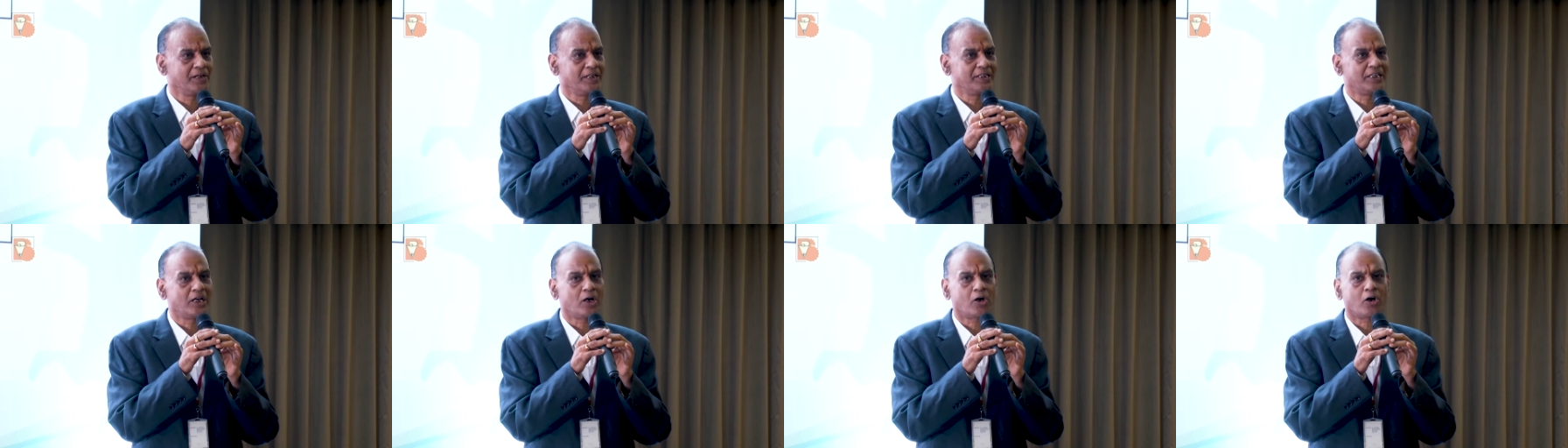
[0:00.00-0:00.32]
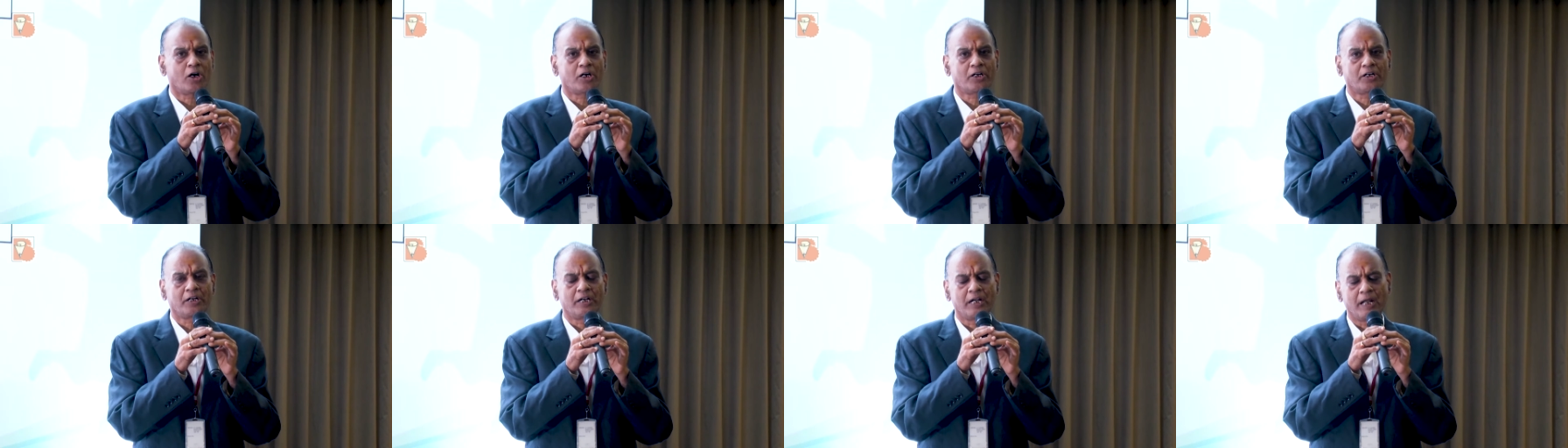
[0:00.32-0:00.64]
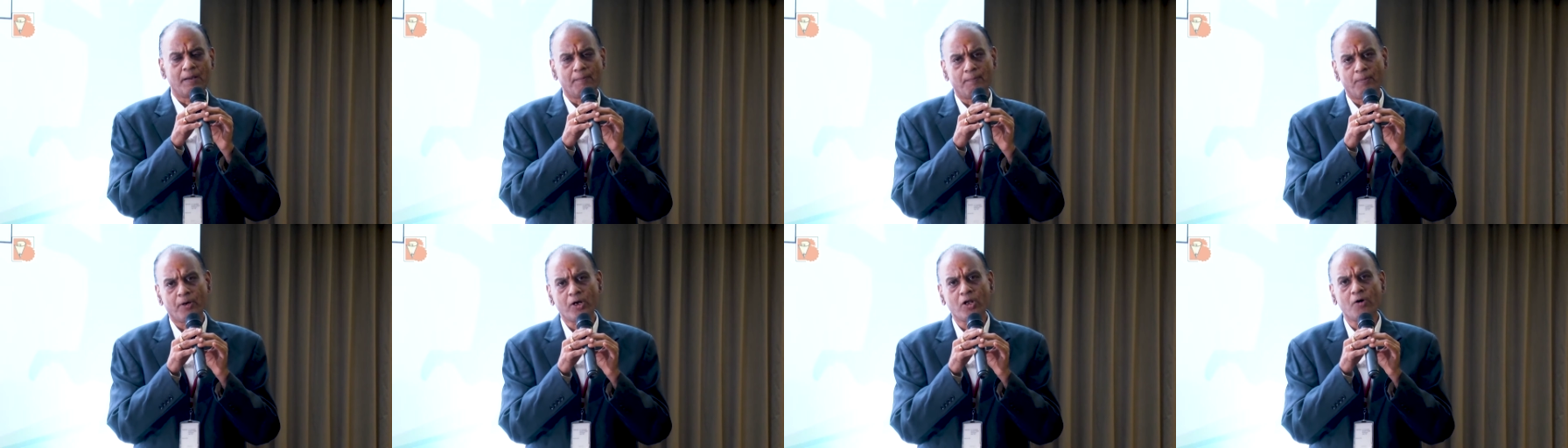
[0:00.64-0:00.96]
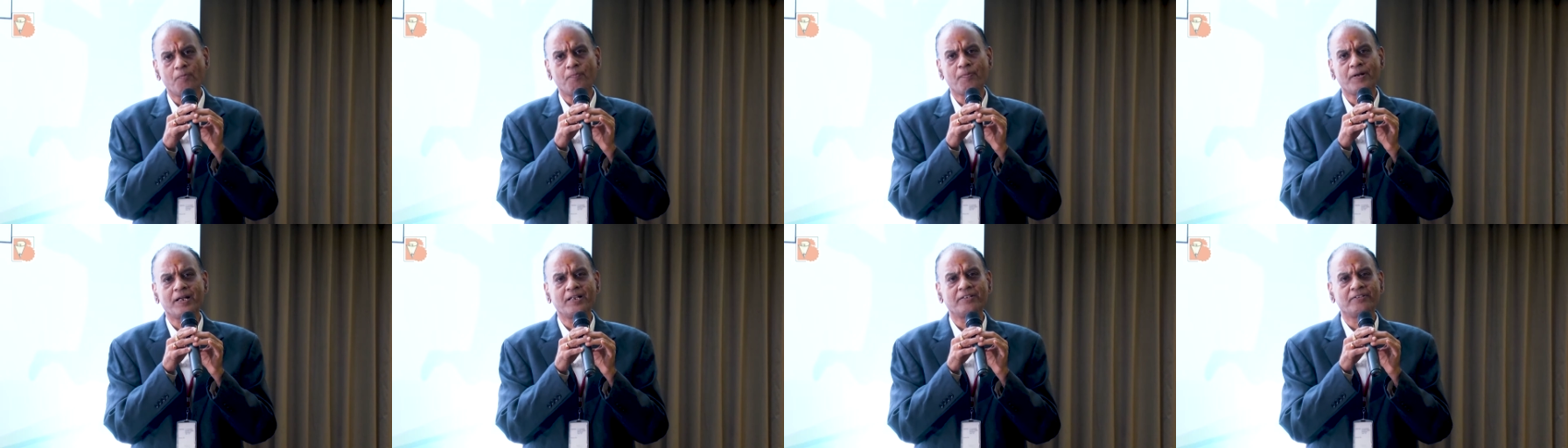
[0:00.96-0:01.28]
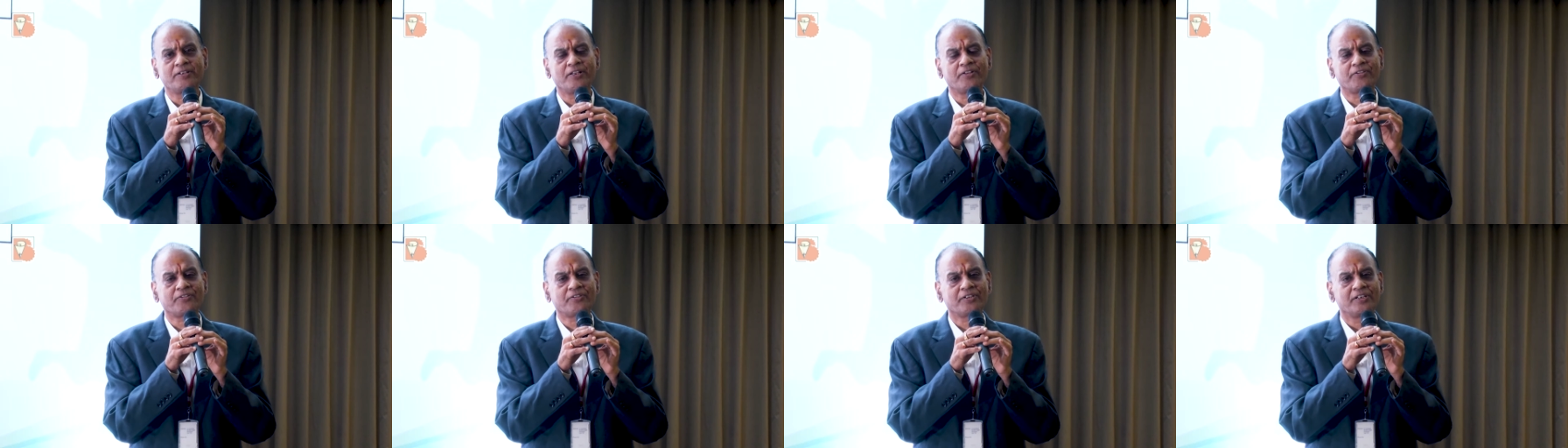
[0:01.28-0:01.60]
They have got number of
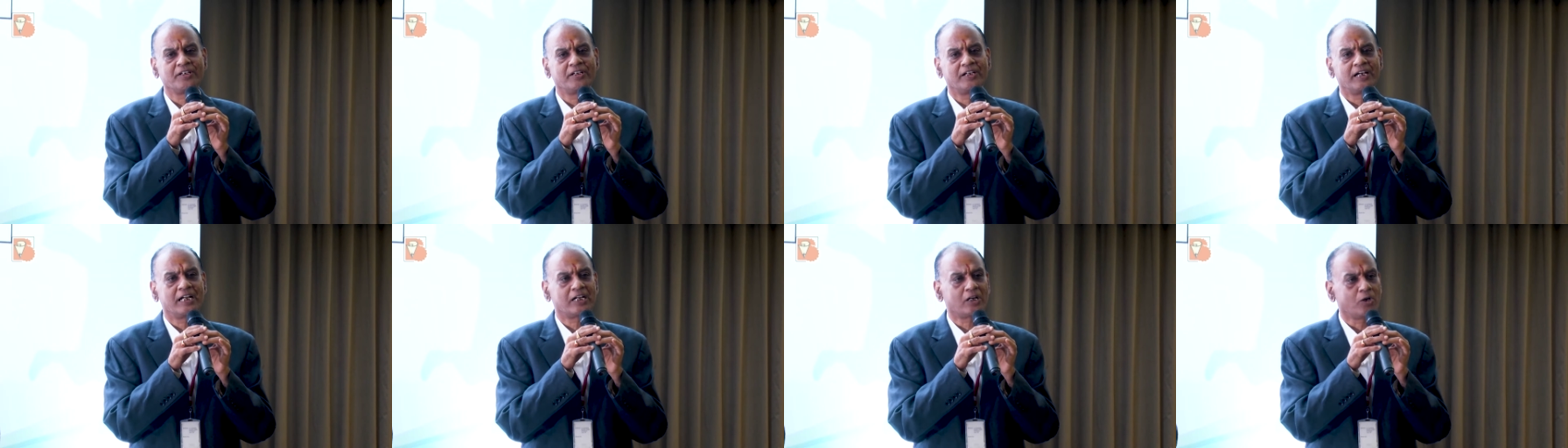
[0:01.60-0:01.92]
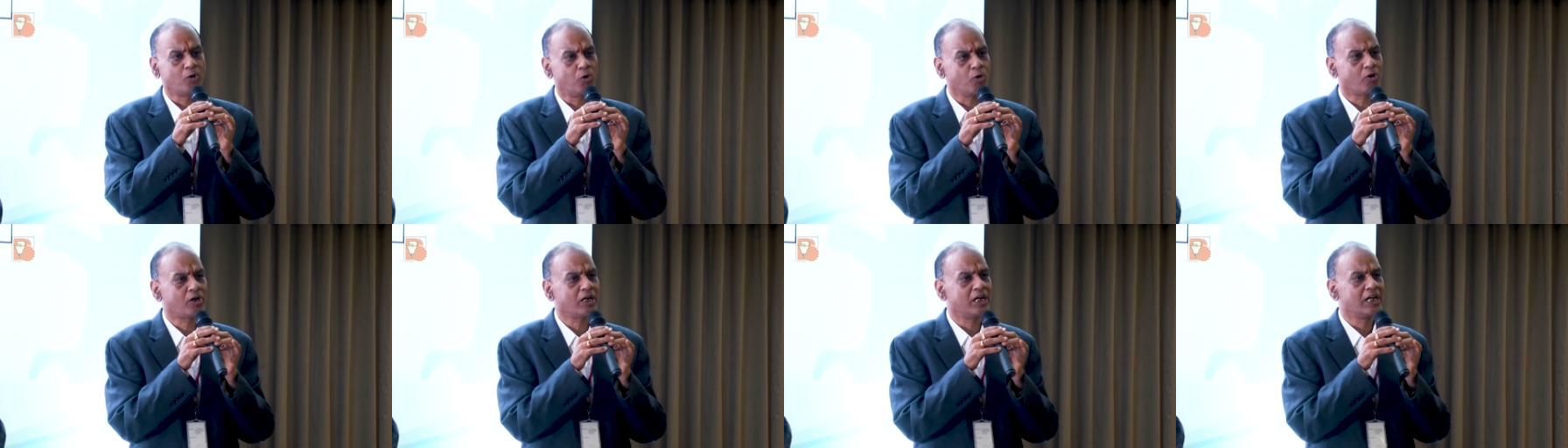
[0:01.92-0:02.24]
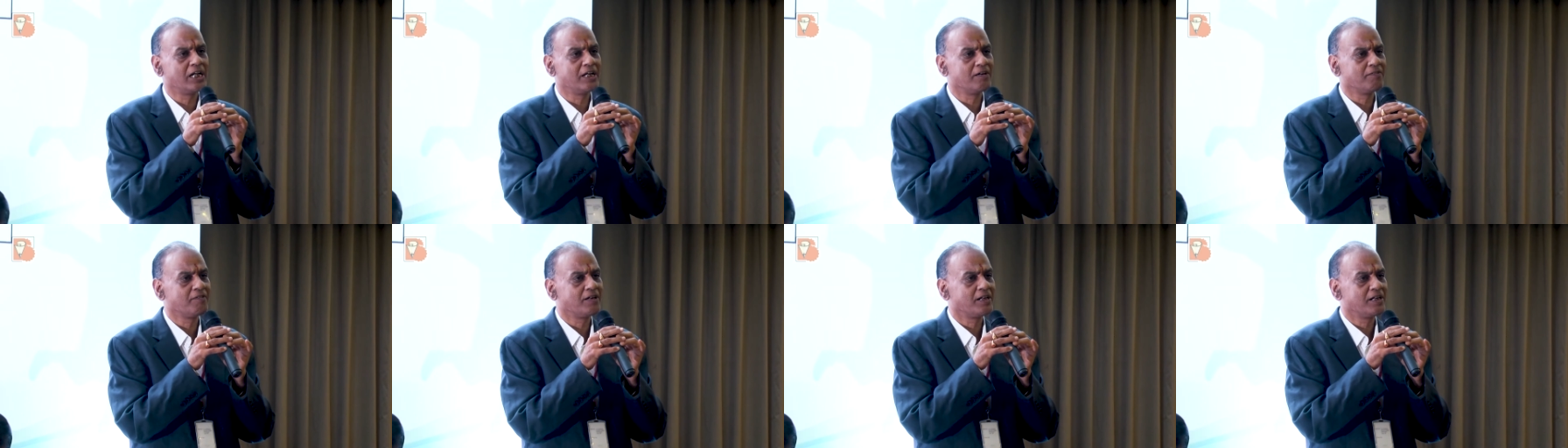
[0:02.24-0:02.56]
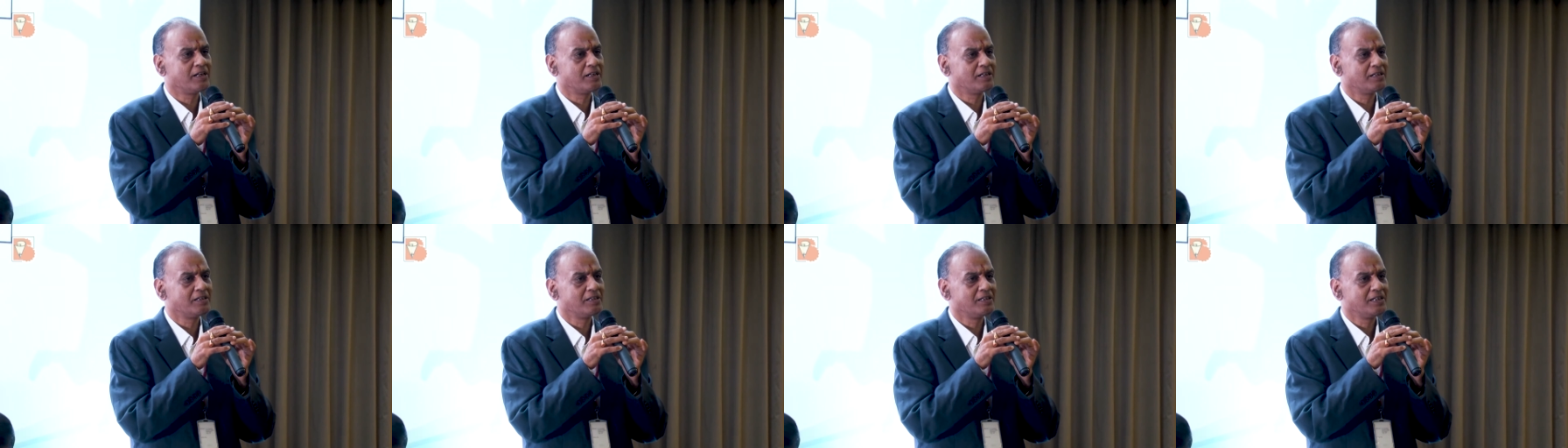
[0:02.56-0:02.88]
prizes at local level,